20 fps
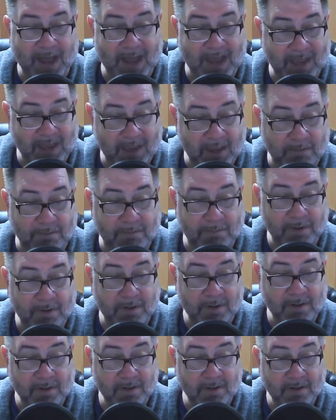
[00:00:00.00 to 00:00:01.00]
by Him.
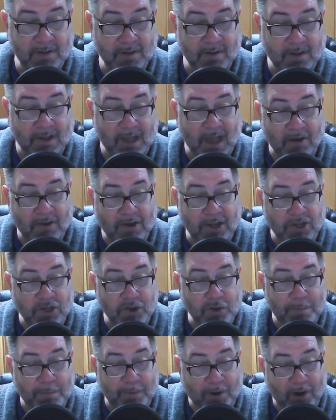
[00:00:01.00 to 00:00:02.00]
How can
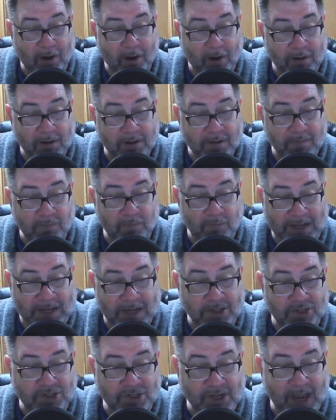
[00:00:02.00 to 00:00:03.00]
you pardon,
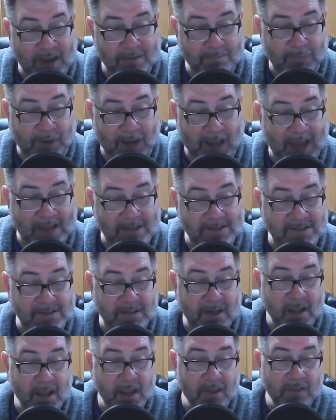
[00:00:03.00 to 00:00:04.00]
reach, and bless
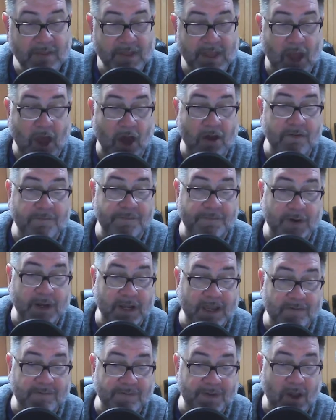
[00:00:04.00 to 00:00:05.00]
the
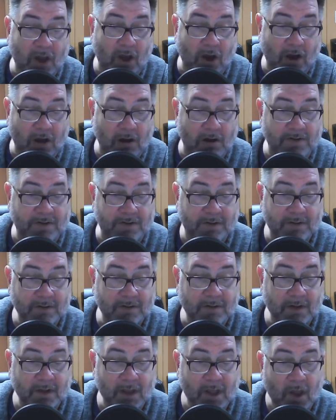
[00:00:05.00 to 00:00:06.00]
unforgiving heart?
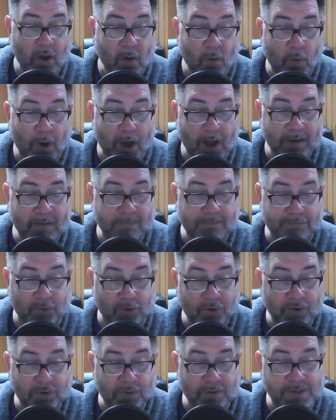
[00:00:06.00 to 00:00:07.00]
What
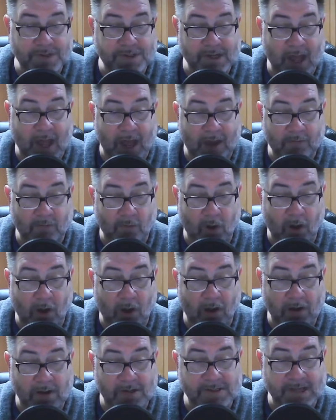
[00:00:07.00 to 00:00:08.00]
broods on
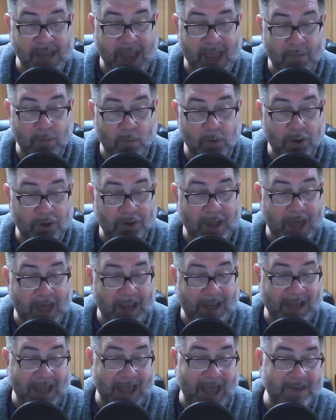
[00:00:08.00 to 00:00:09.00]
wrongs and will
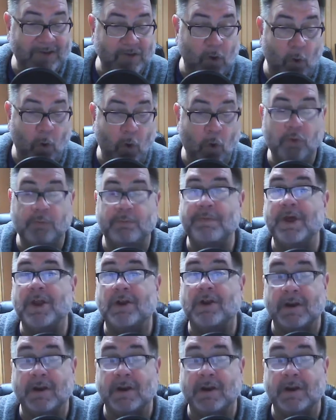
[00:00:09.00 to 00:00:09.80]
not let old